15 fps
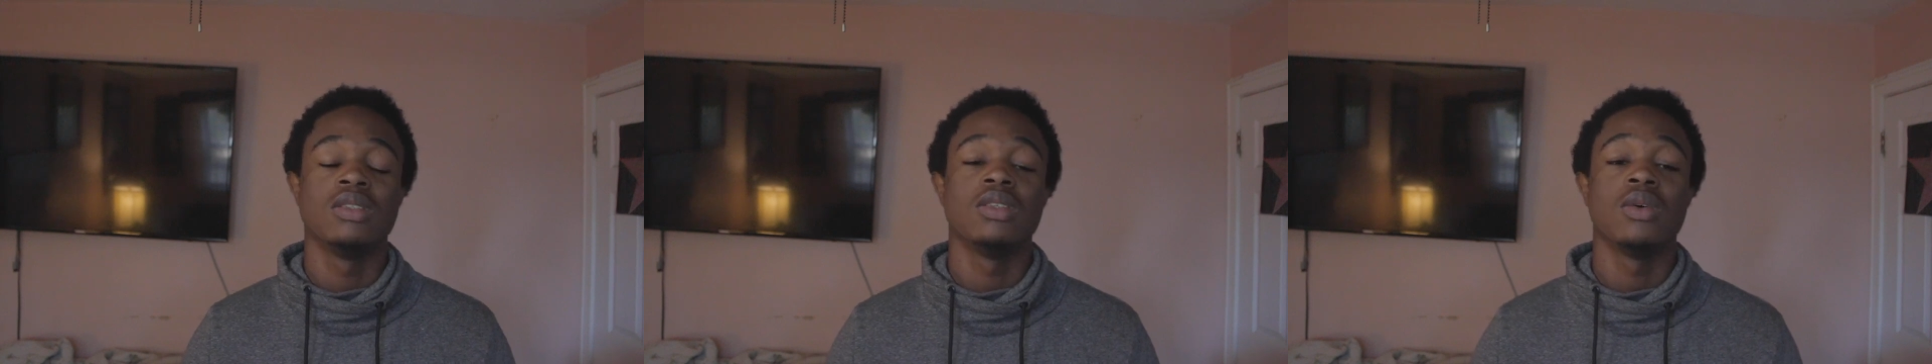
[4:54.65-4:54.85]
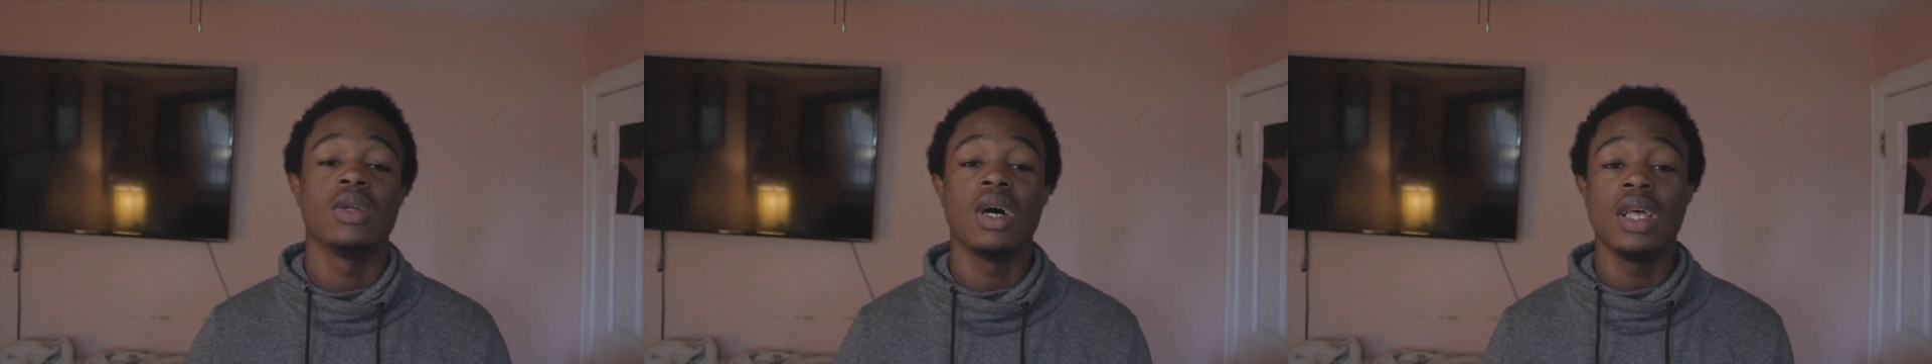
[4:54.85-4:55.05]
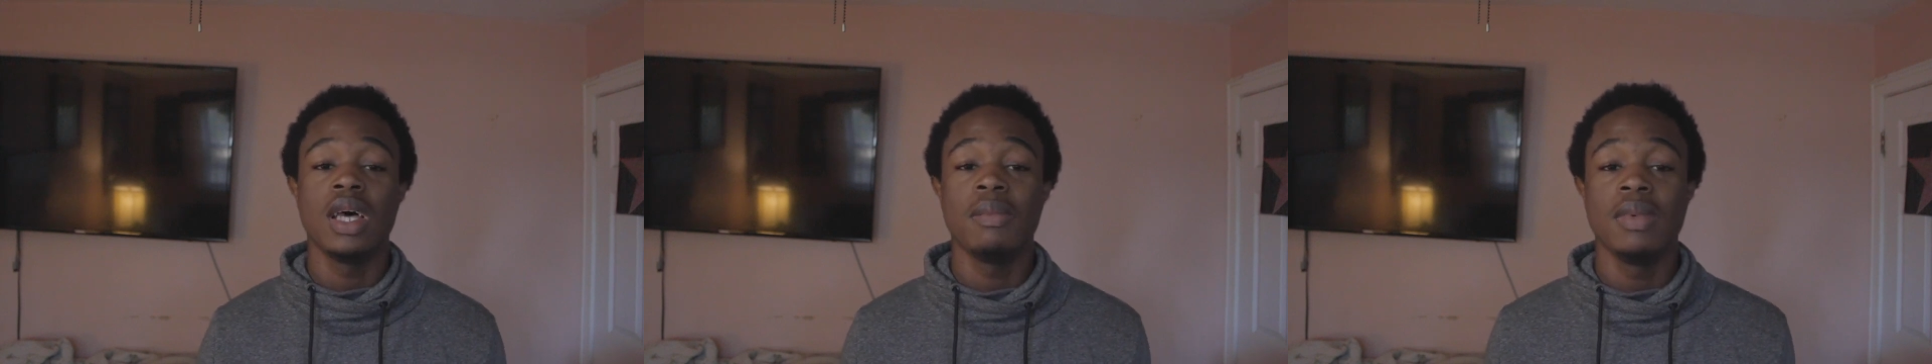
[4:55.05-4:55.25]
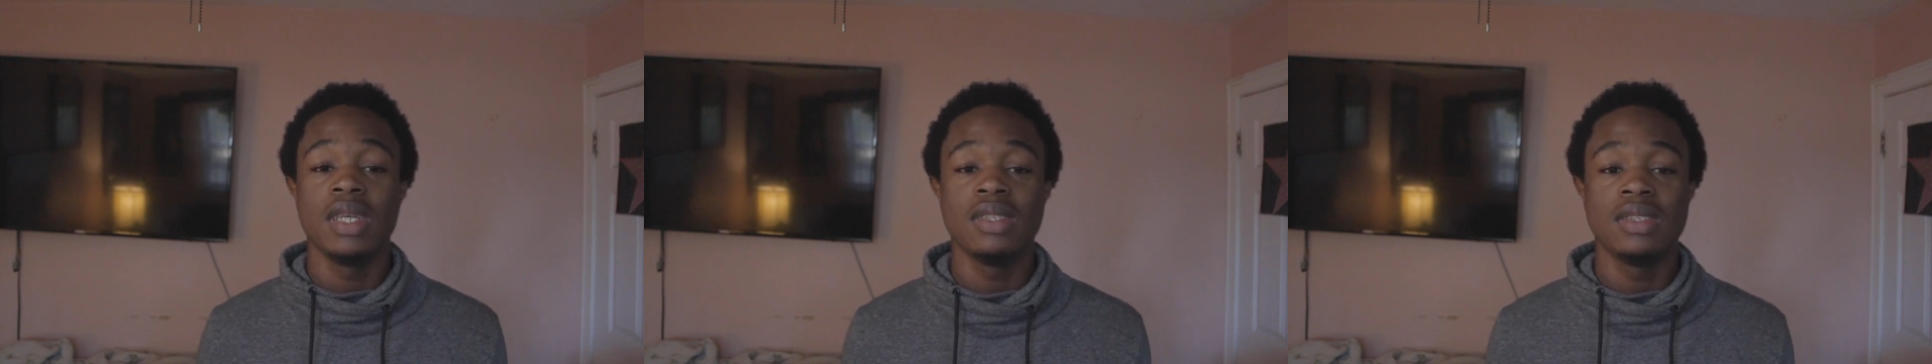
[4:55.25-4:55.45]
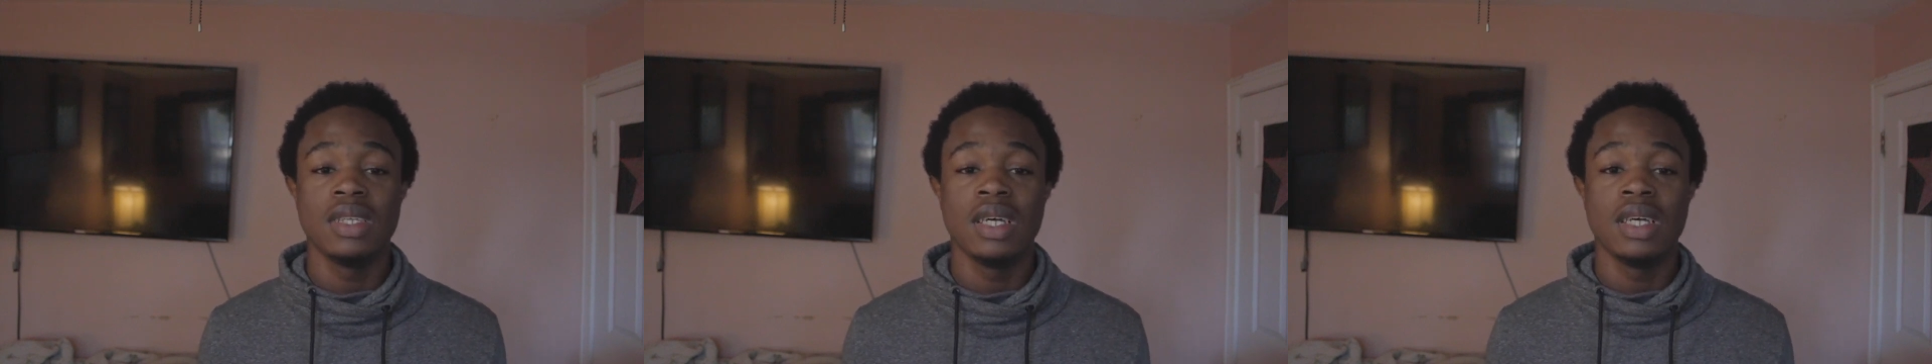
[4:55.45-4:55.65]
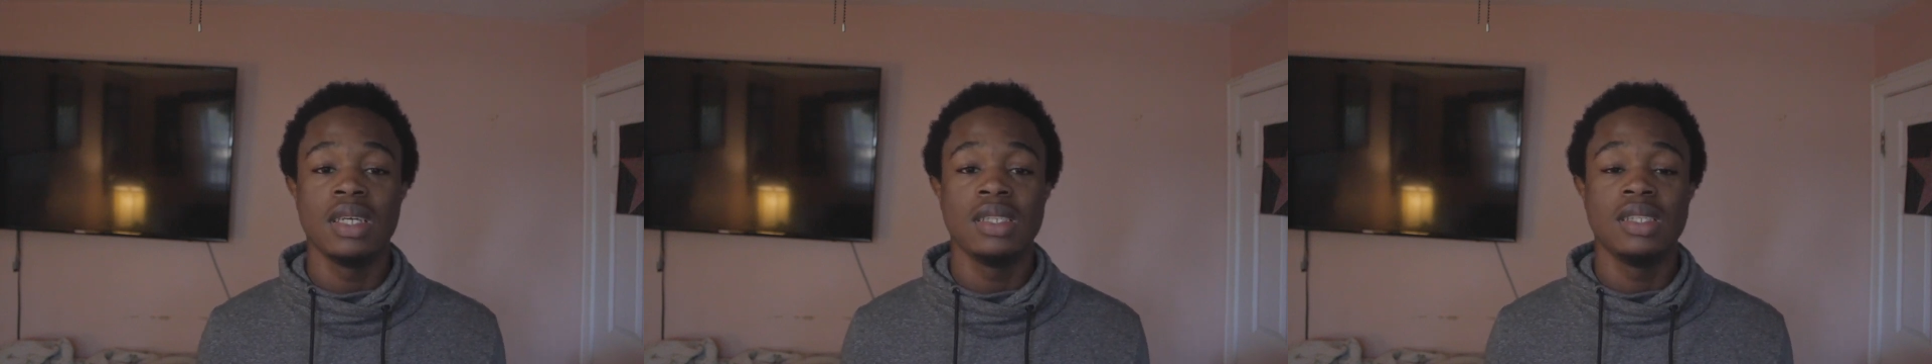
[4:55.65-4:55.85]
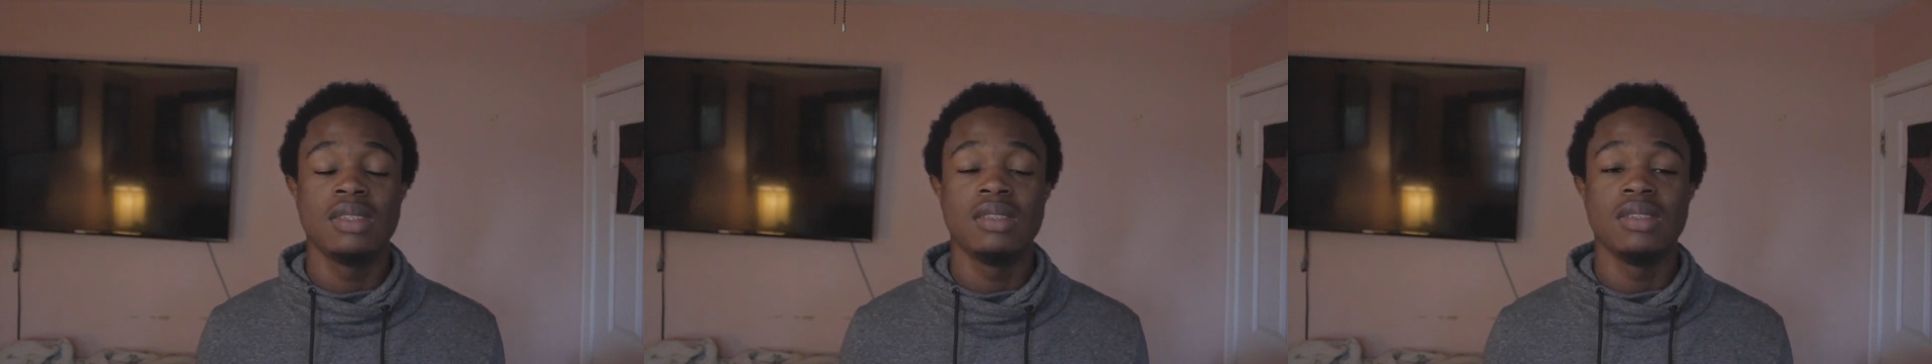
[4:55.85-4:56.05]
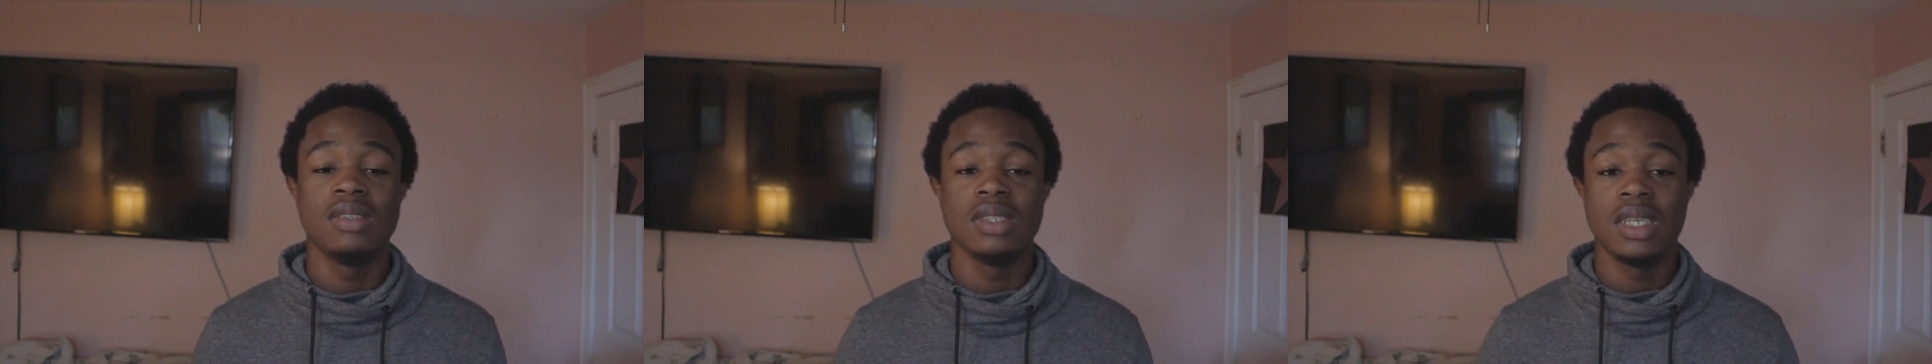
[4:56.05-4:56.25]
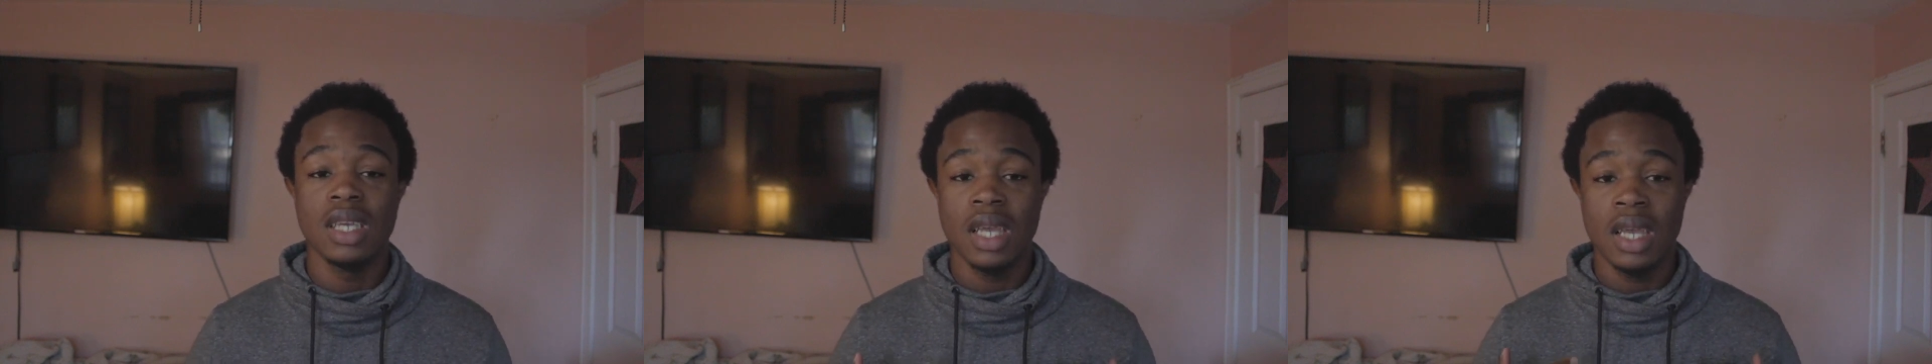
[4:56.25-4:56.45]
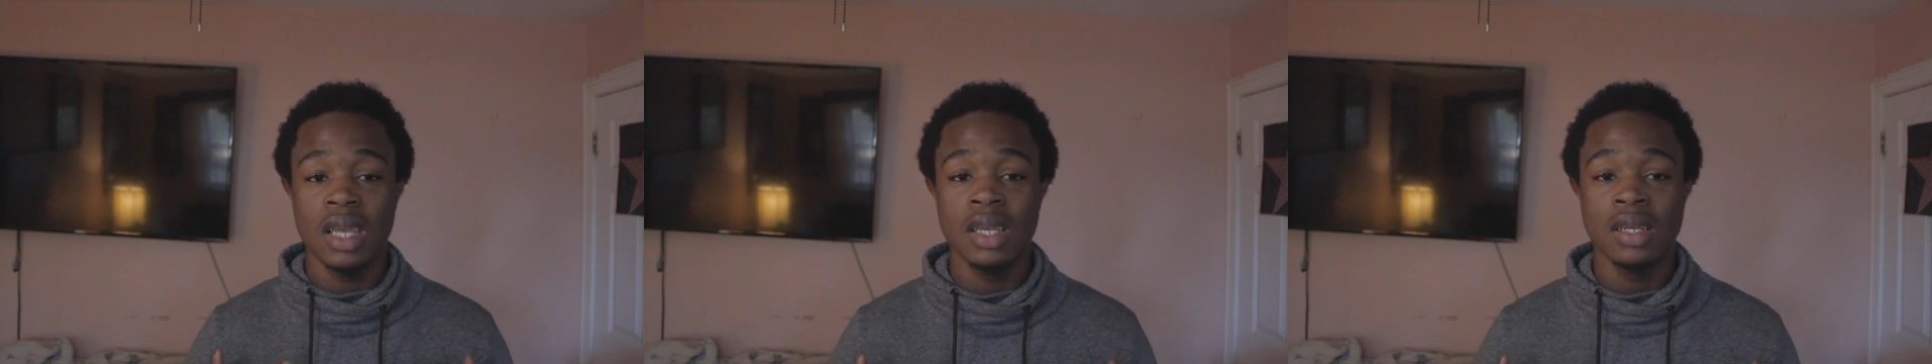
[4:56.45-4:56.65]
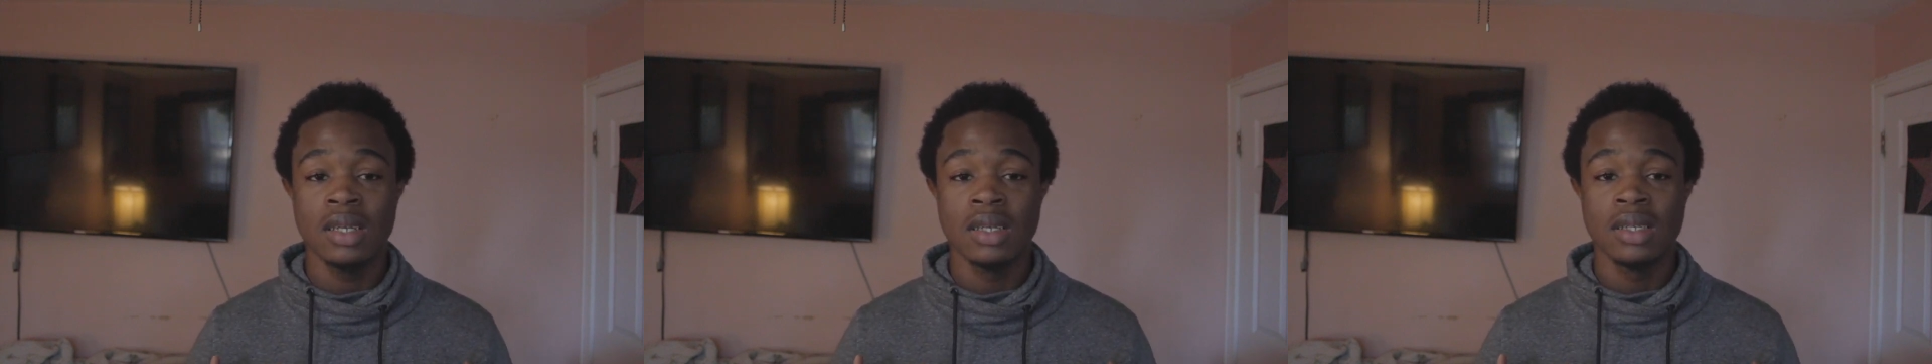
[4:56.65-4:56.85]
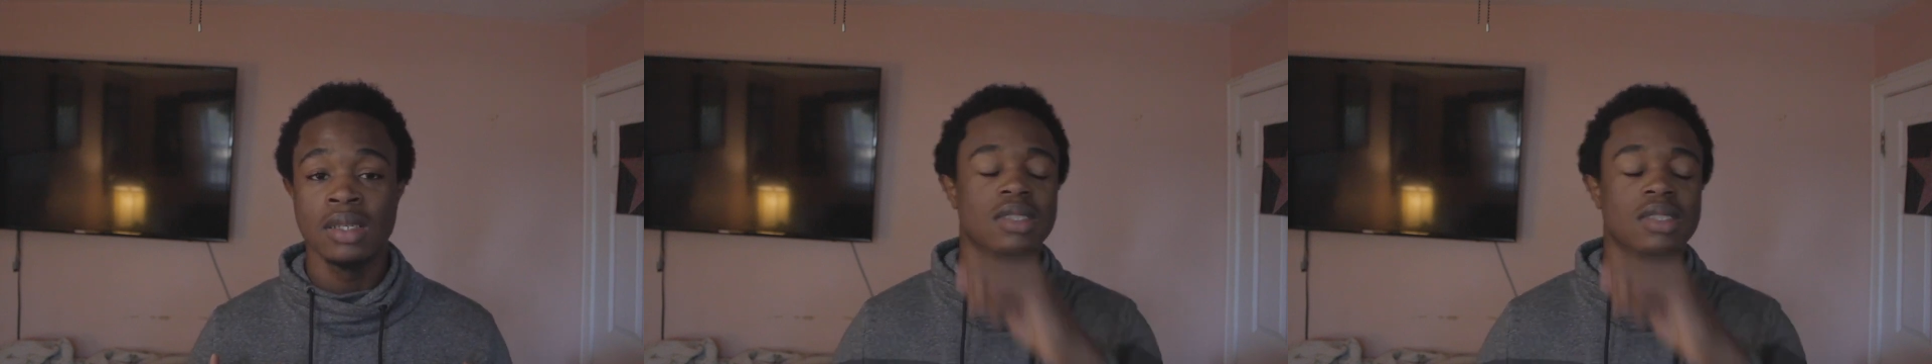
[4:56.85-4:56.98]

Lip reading: So with all that being said, this is the King